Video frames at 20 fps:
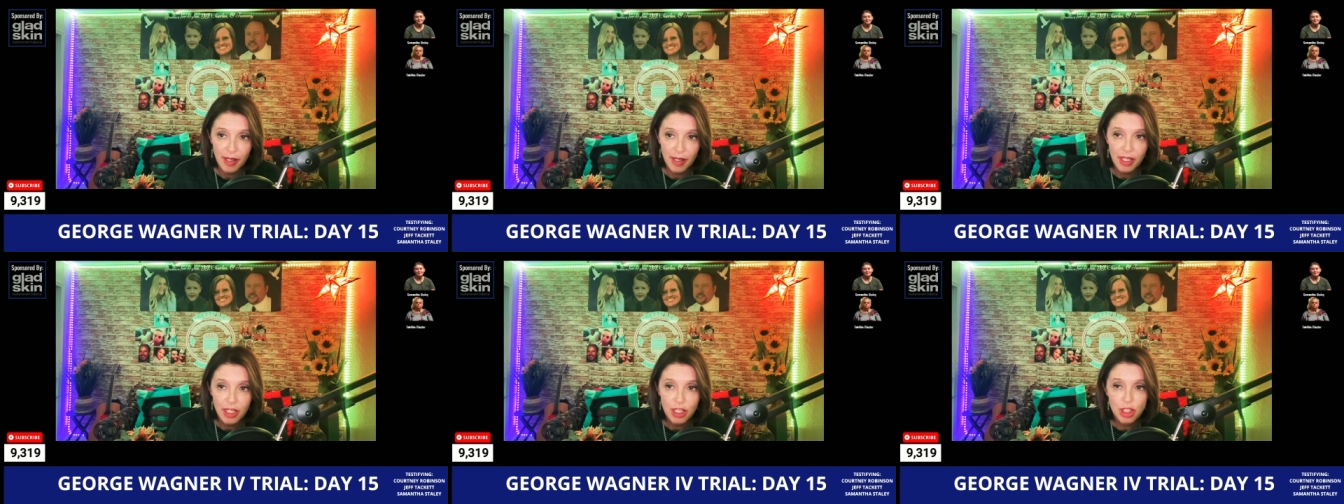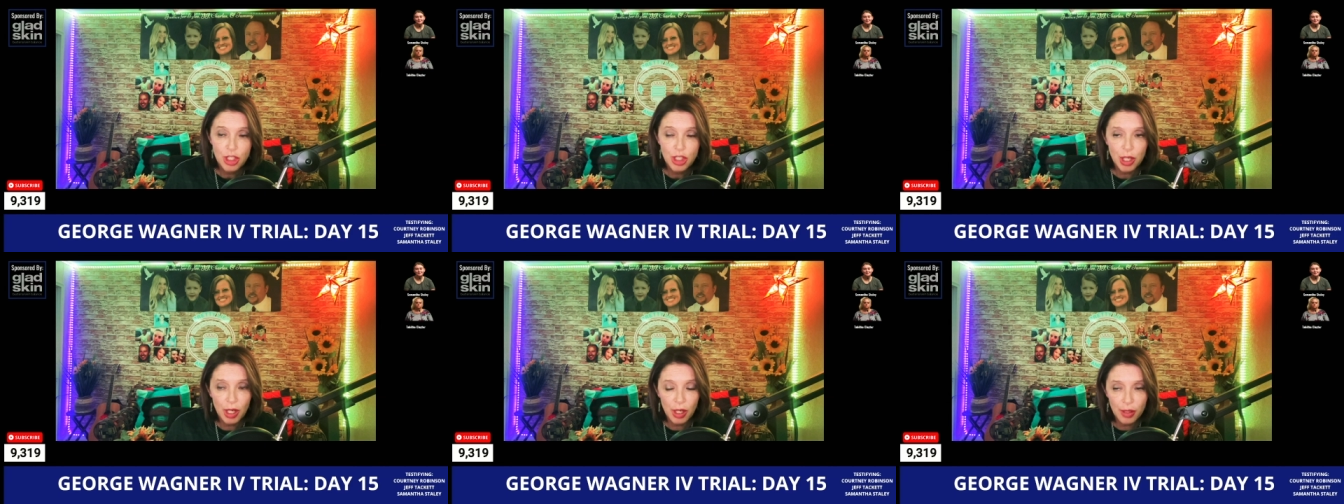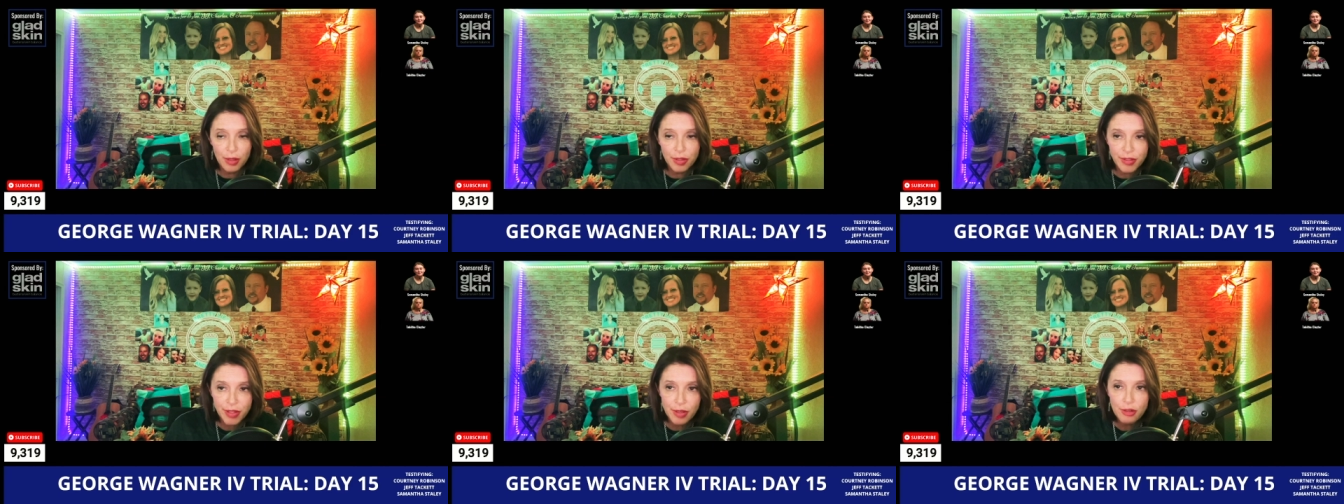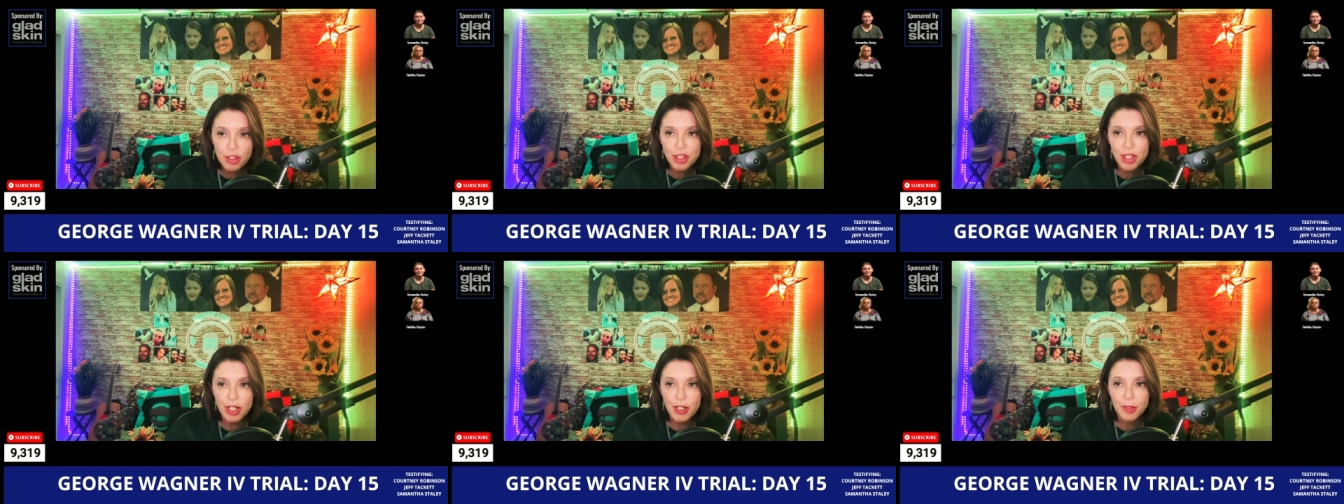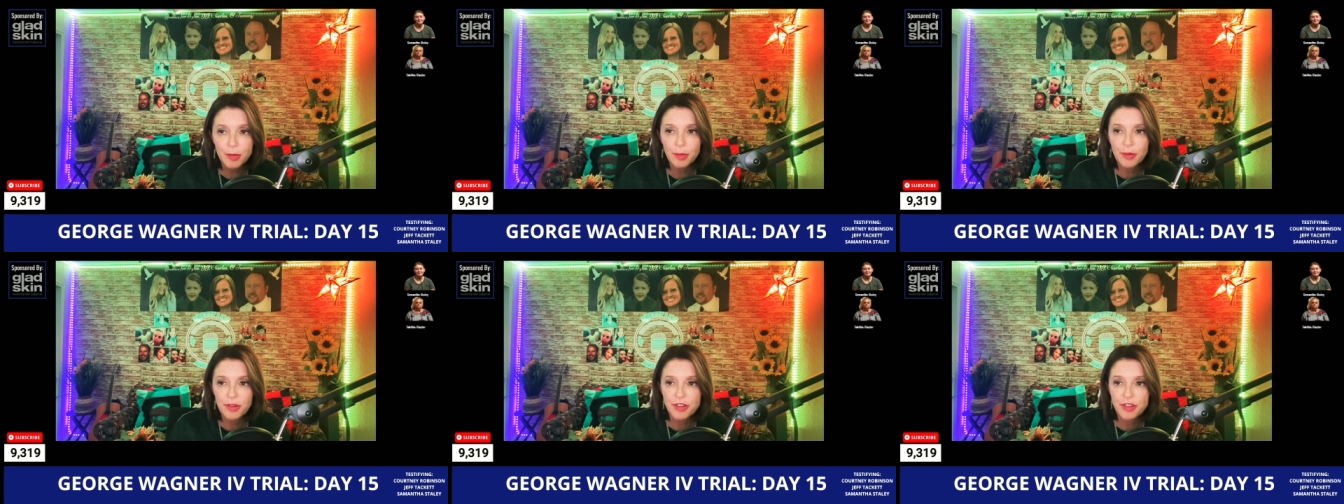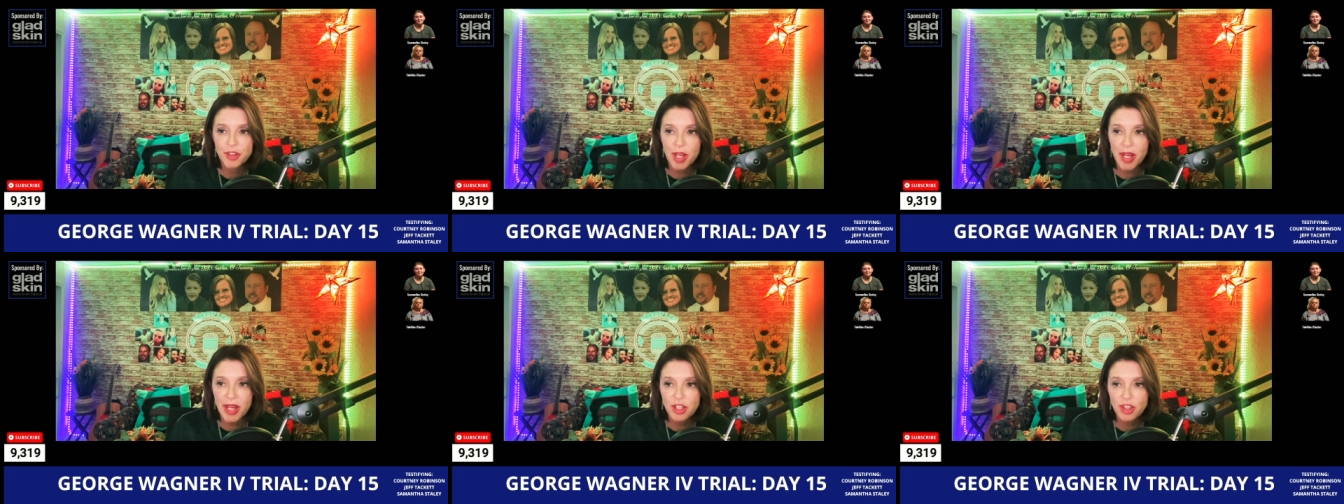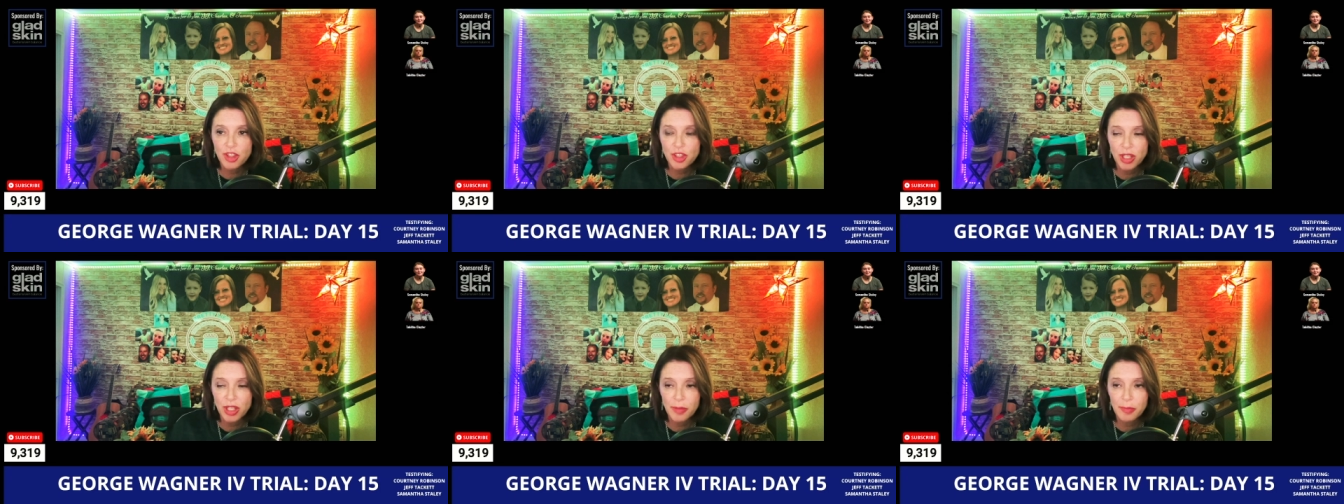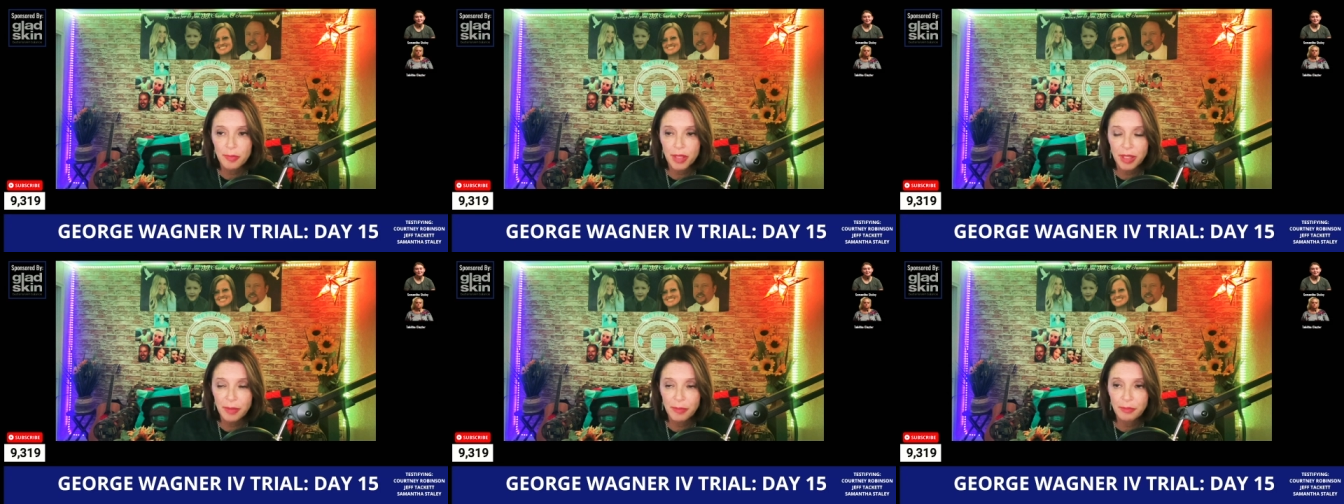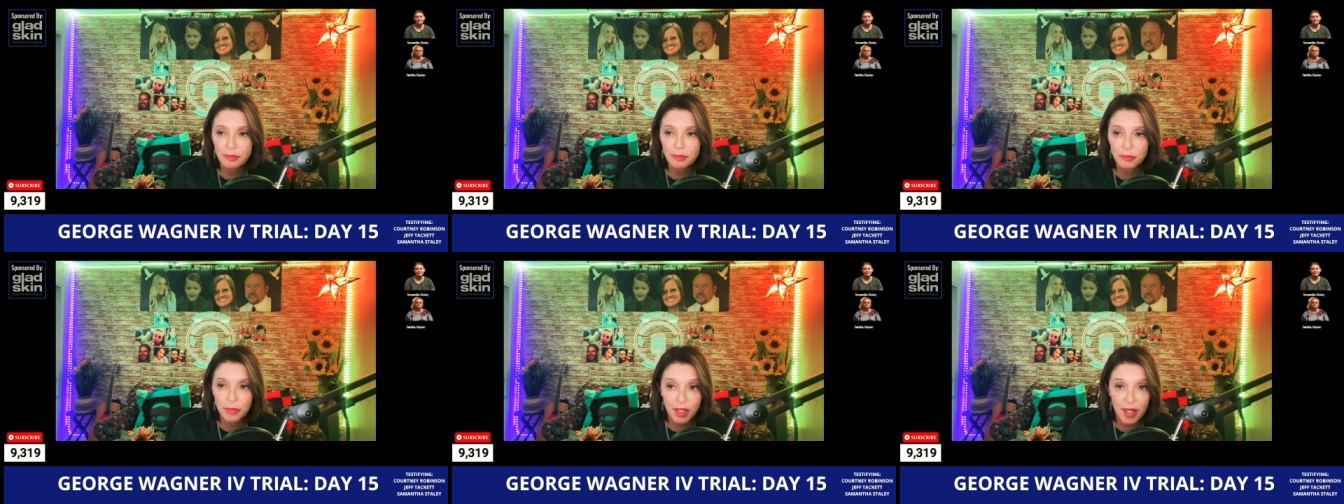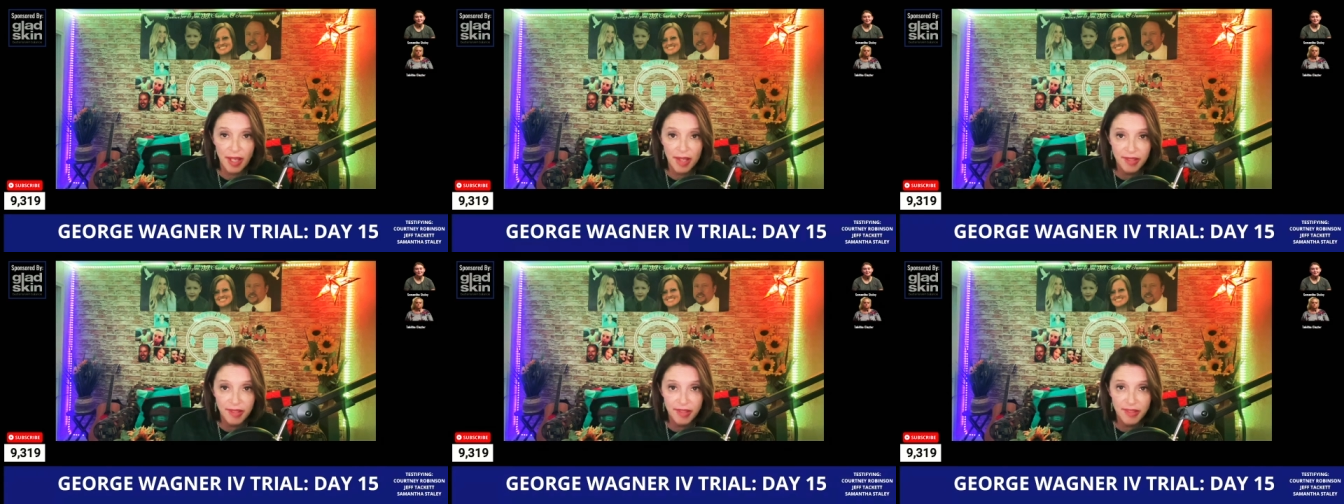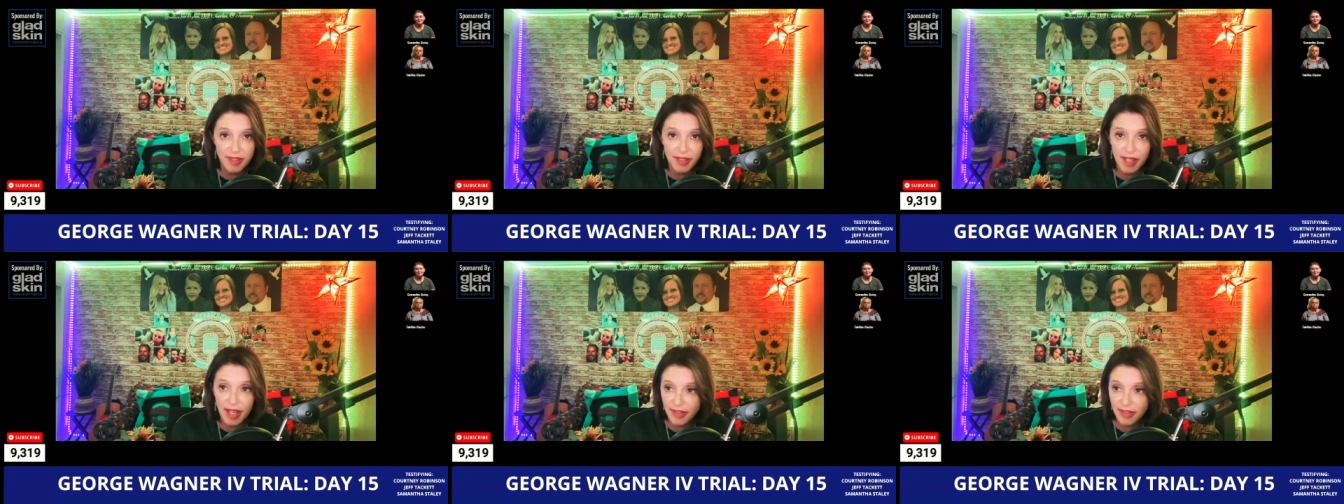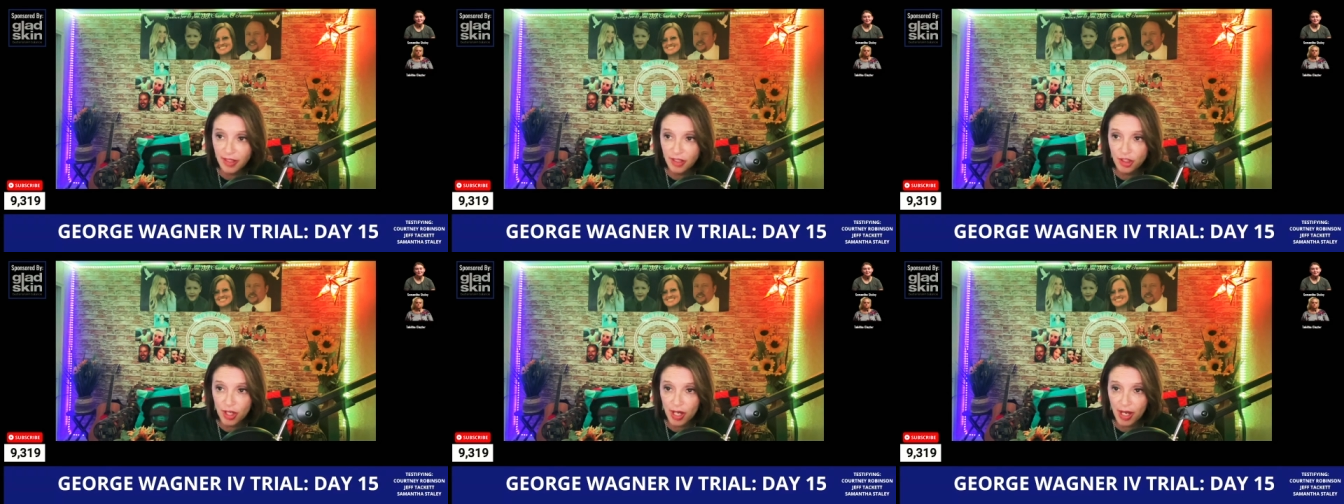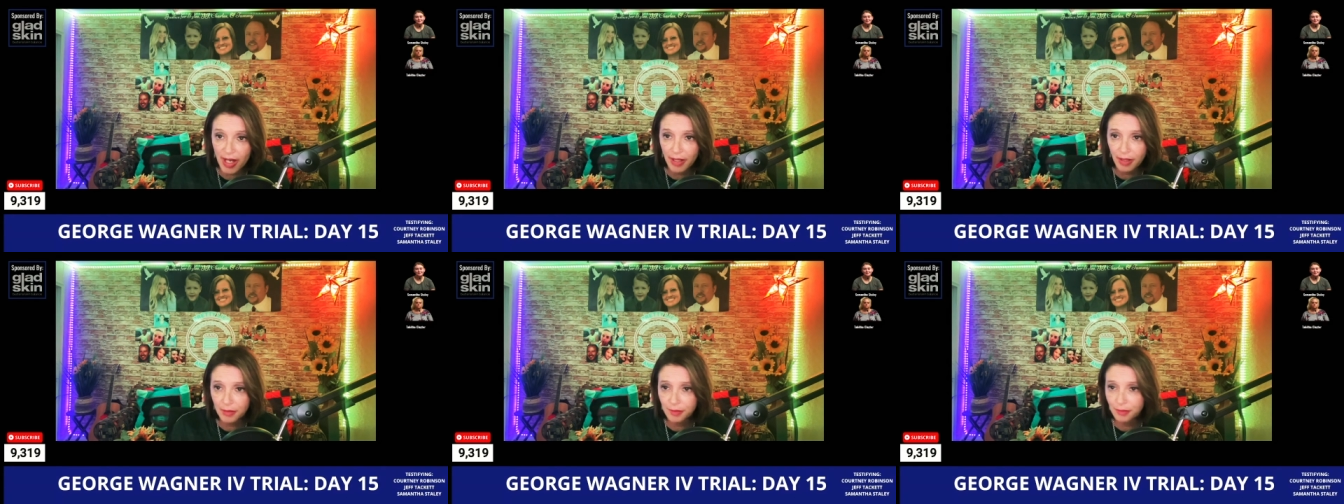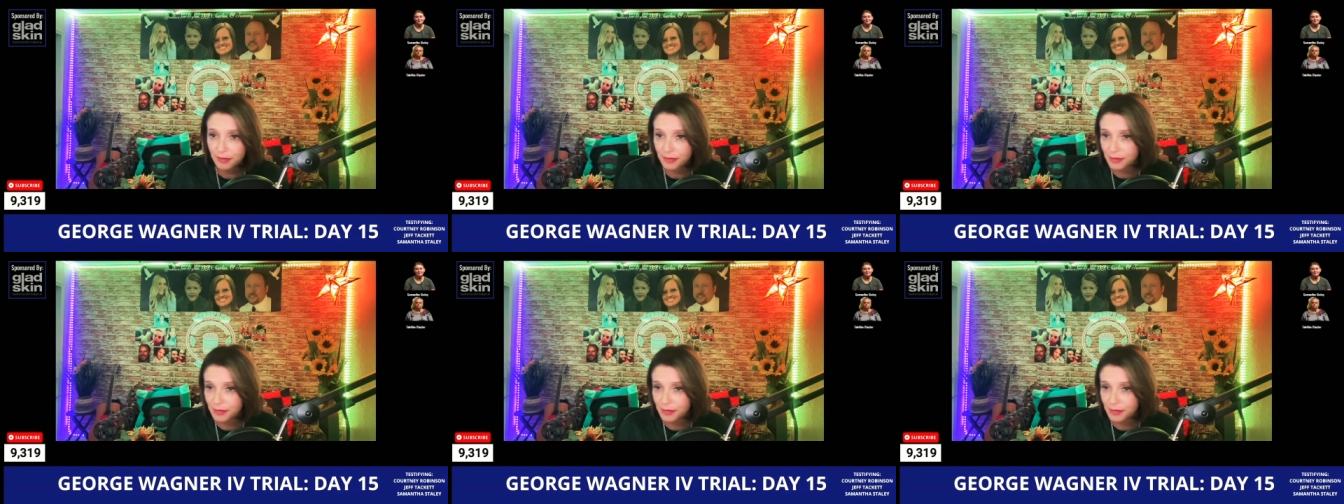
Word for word: She also shared with Jake she had been molested as a child